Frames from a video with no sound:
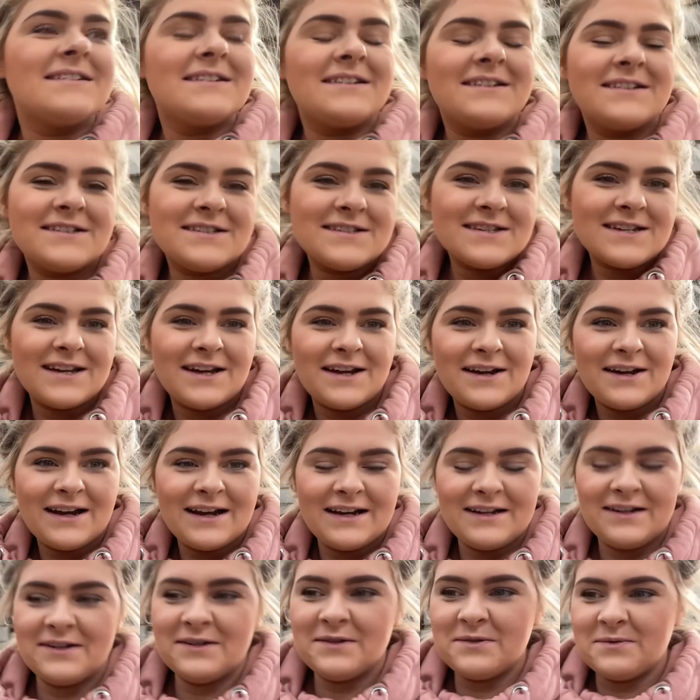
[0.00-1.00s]
it's
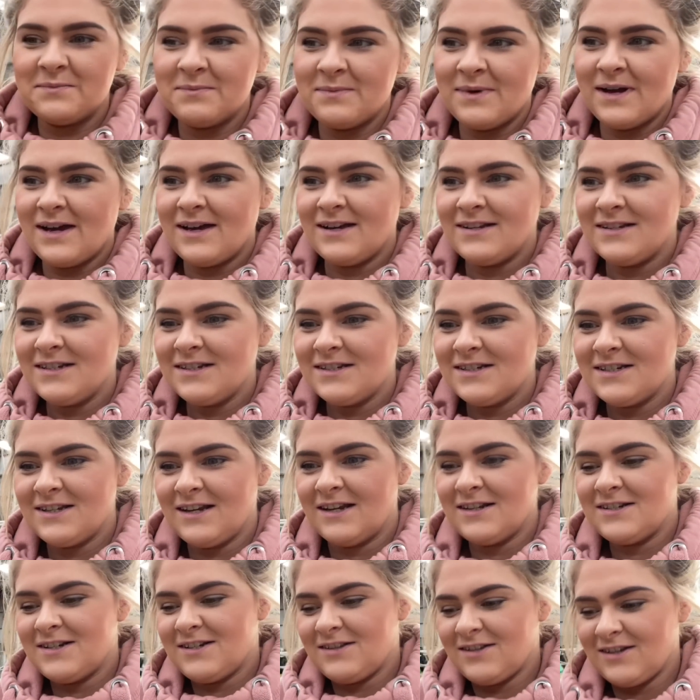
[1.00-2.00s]
kind of mad to
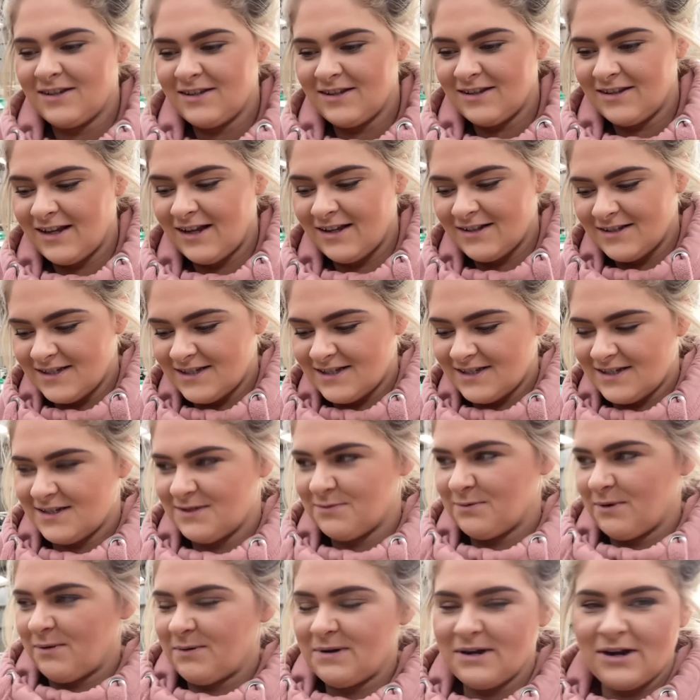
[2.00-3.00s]
actually think that that's
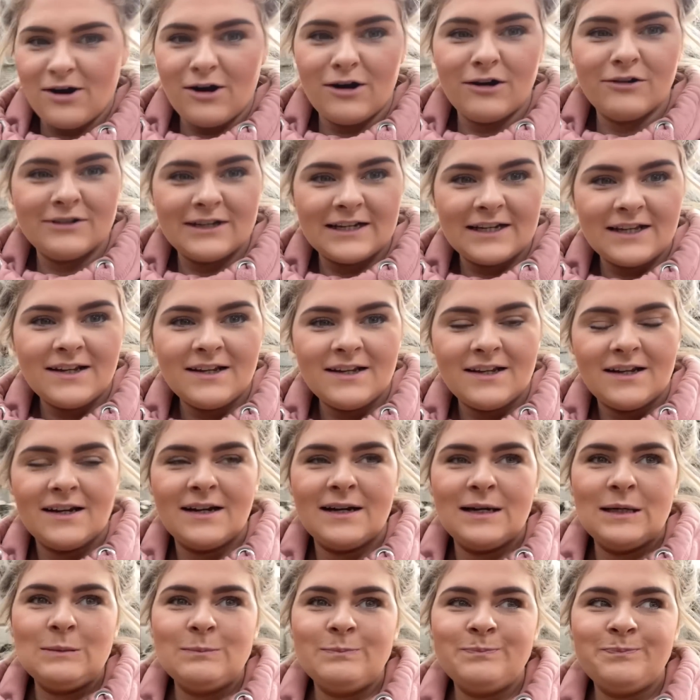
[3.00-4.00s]
where we are already.
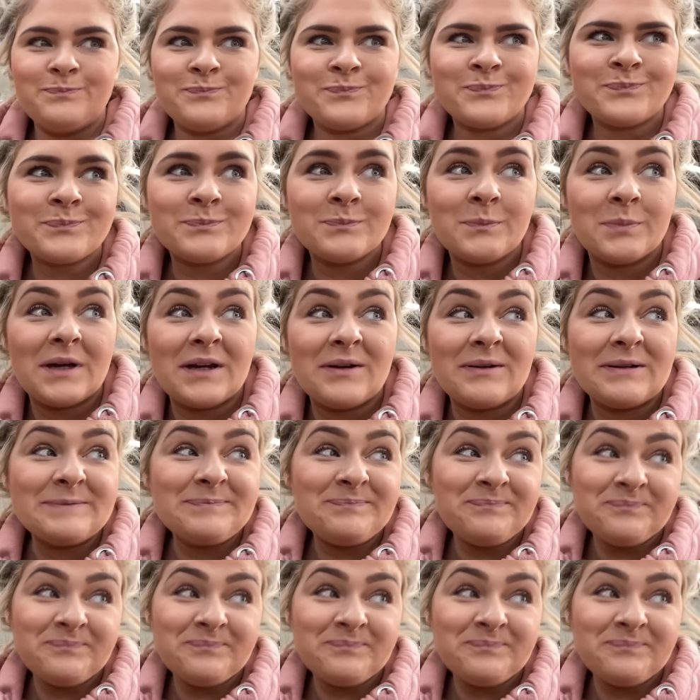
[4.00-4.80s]
But now,